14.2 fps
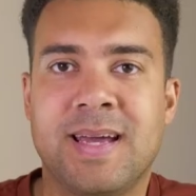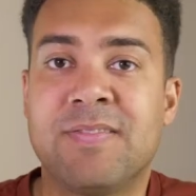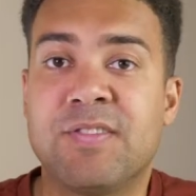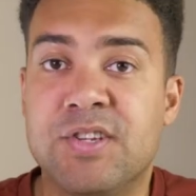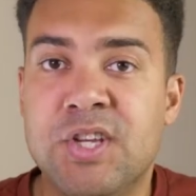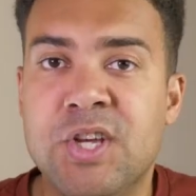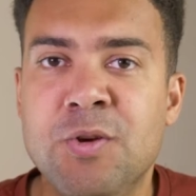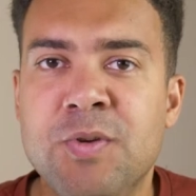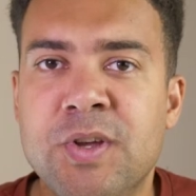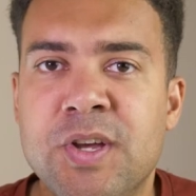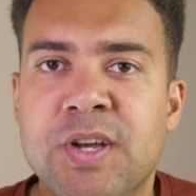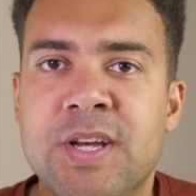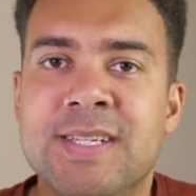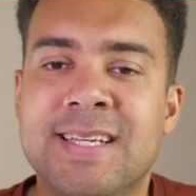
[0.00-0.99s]
And after two
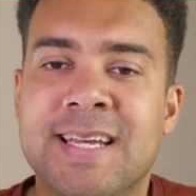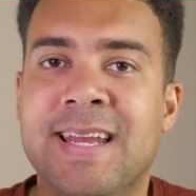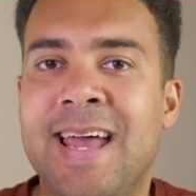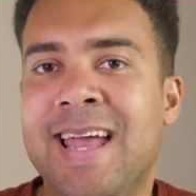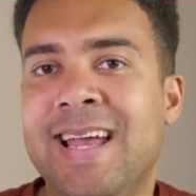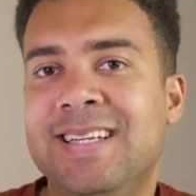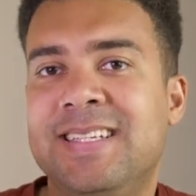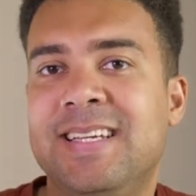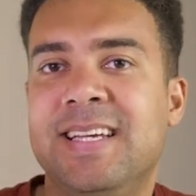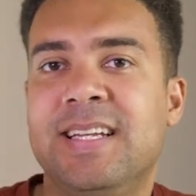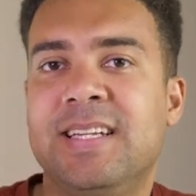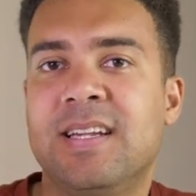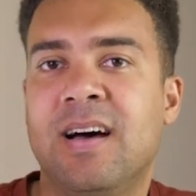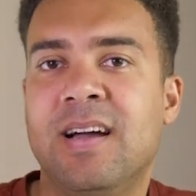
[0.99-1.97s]
years in
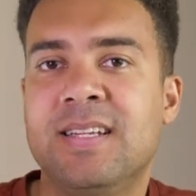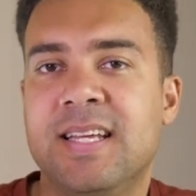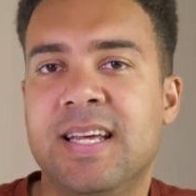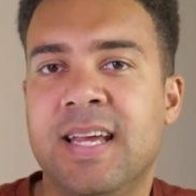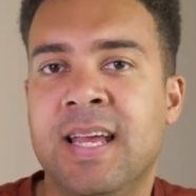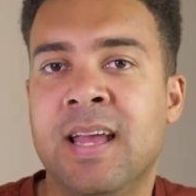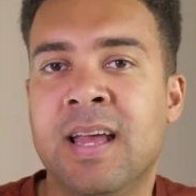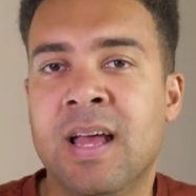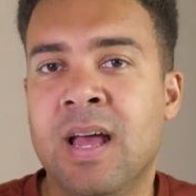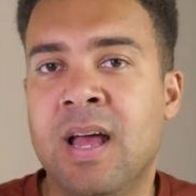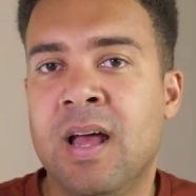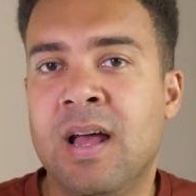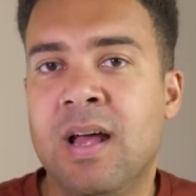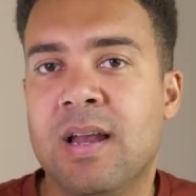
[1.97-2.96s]
1890,
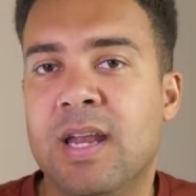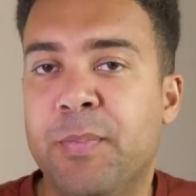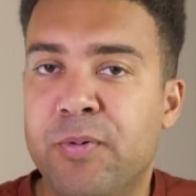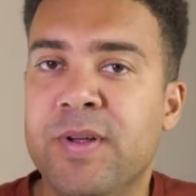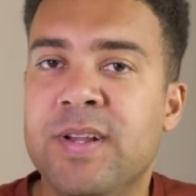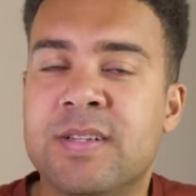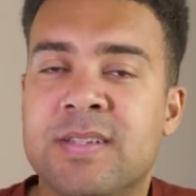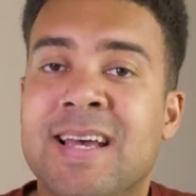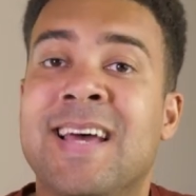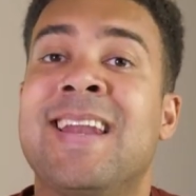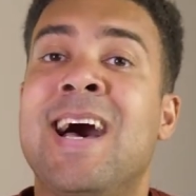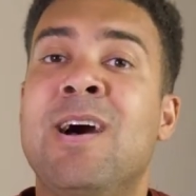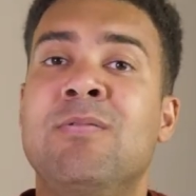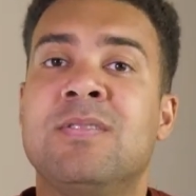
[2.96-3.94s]
Le Prince
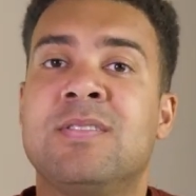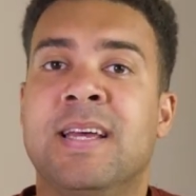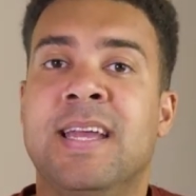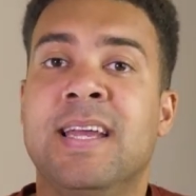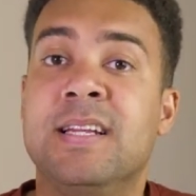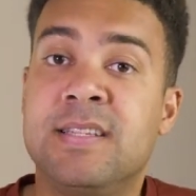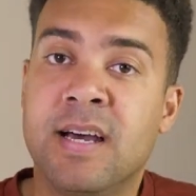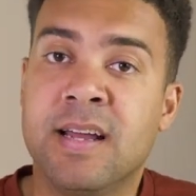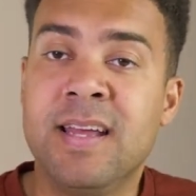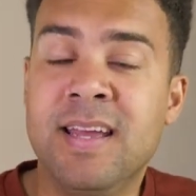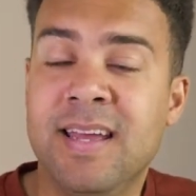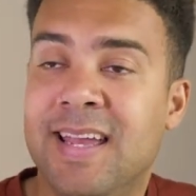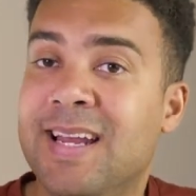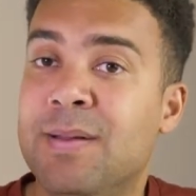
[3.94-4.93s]
announced that he'd done
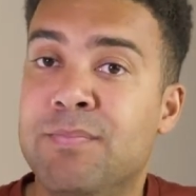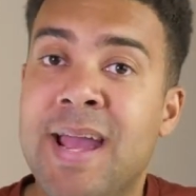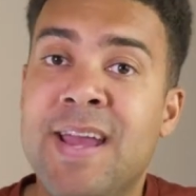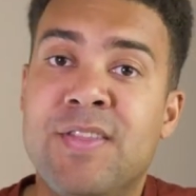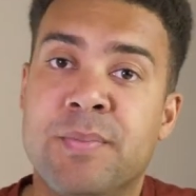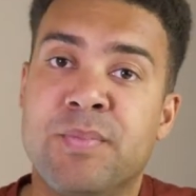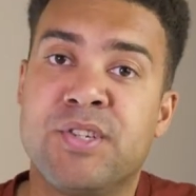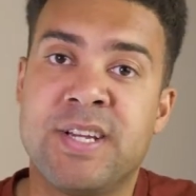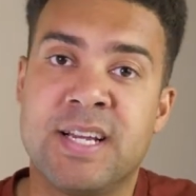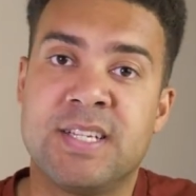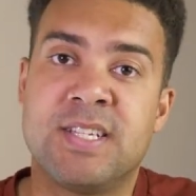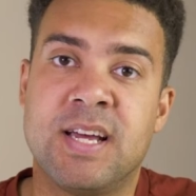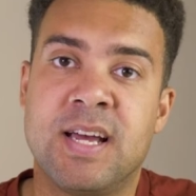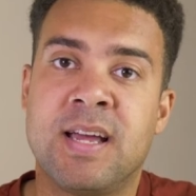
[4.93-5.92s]
it, he'd made the
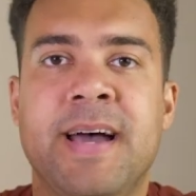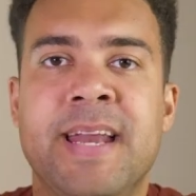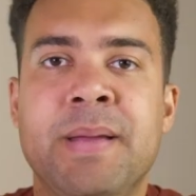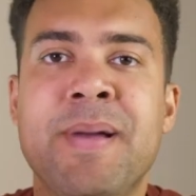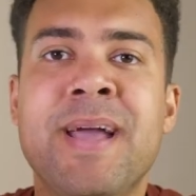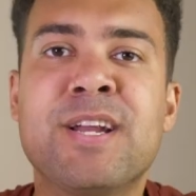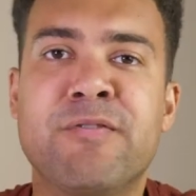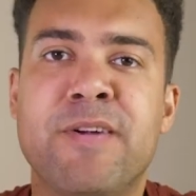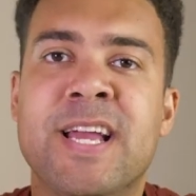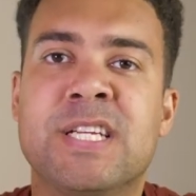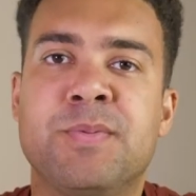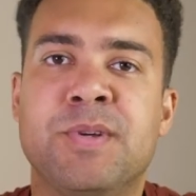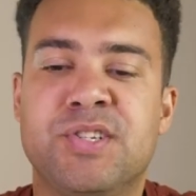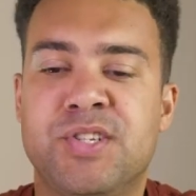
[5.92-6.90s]
projector, and he made
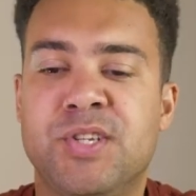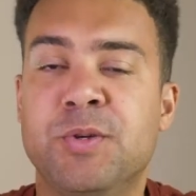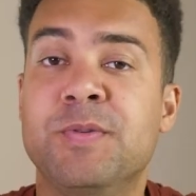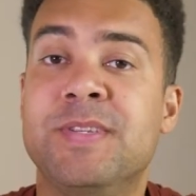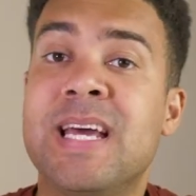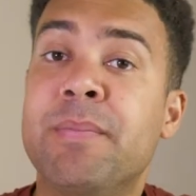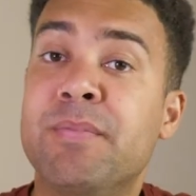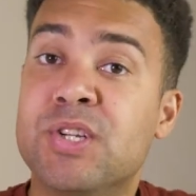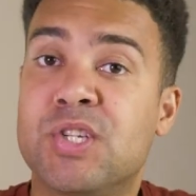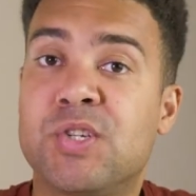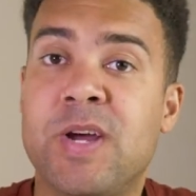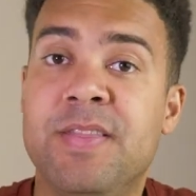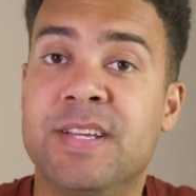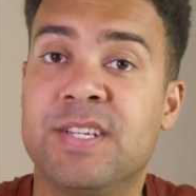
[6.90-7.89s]
arrangements to
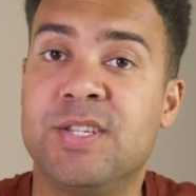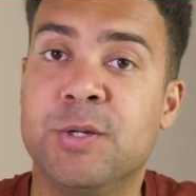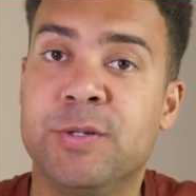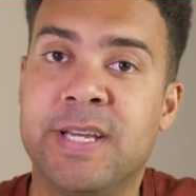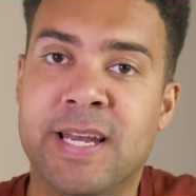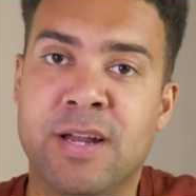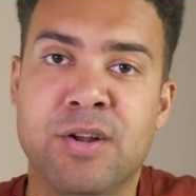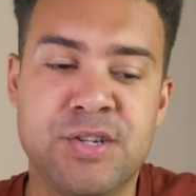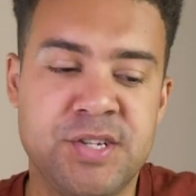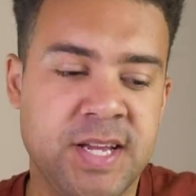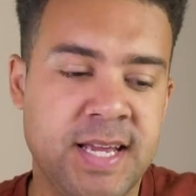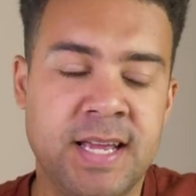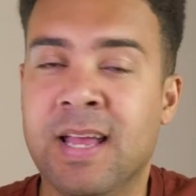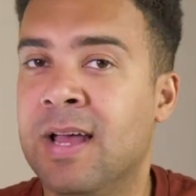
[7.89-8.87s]
demonstrate this new
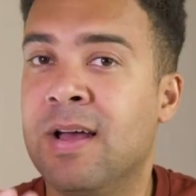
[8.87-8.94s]
technology,